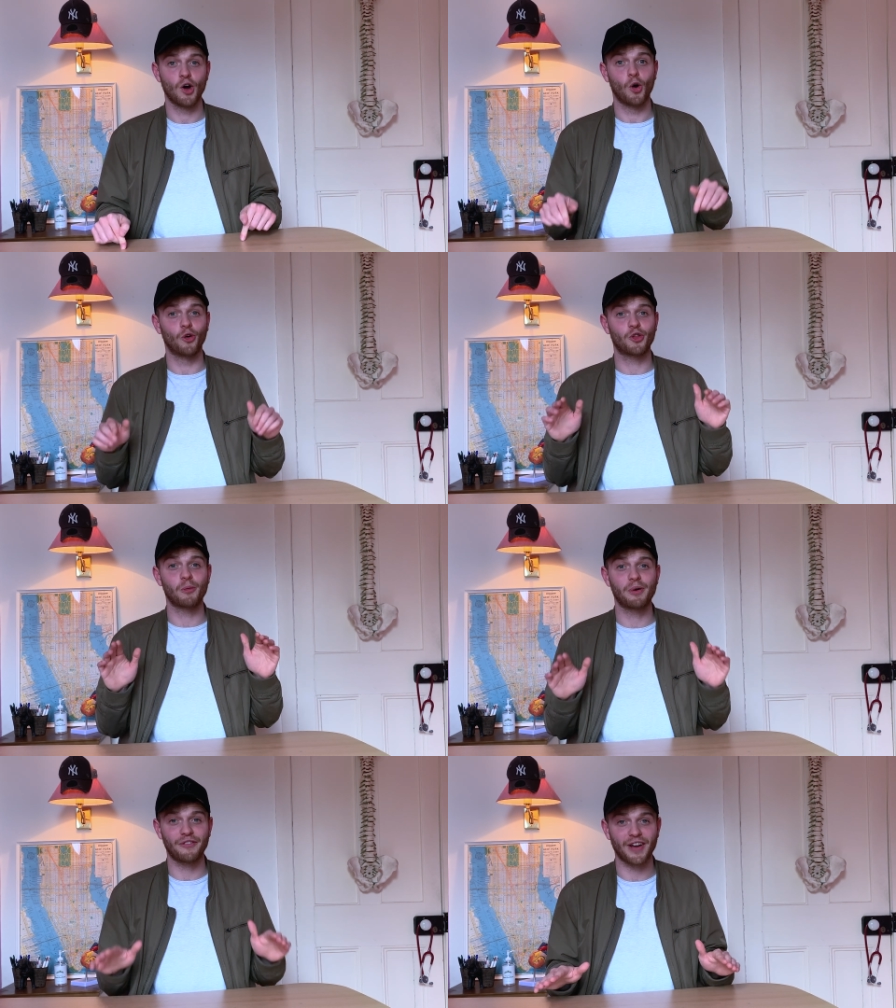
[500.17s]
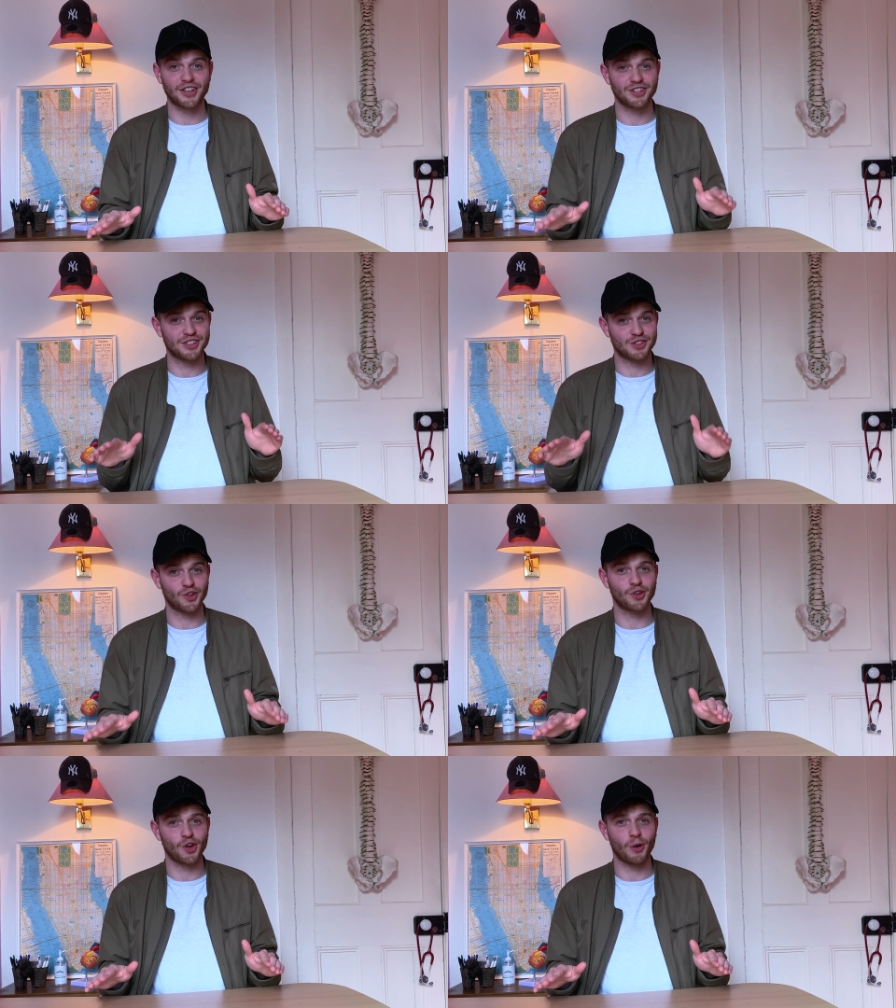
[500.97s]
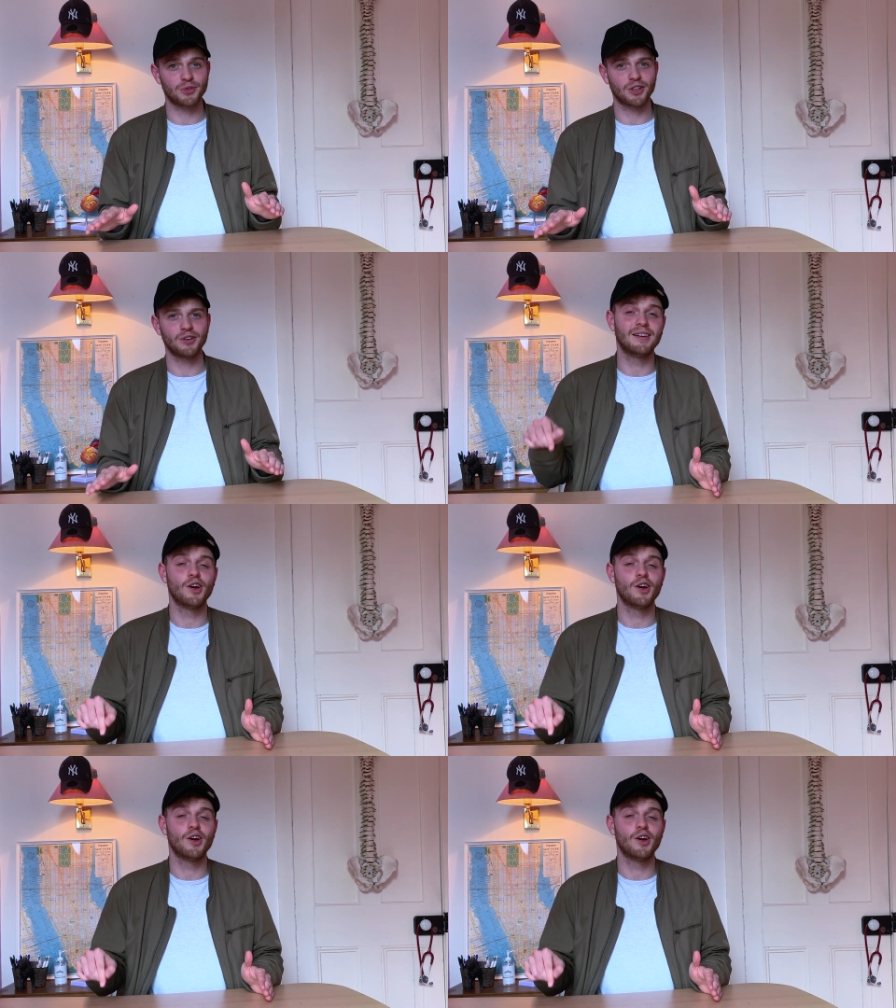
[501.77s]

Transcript: Although perfection is not an option,